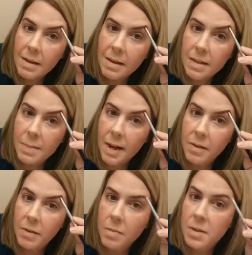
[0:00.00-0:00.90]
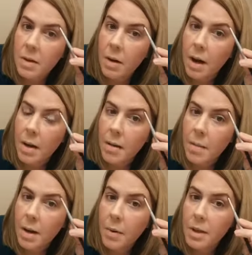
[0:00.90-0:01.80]
in this bathroom, so
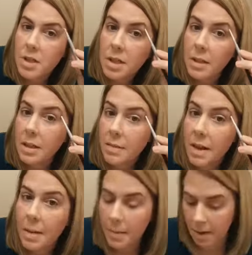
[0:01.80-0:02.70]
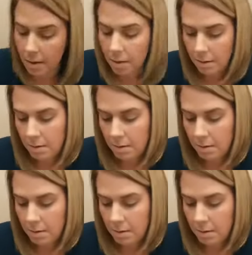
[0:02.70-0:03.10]
I'm probably just going to leave that bare.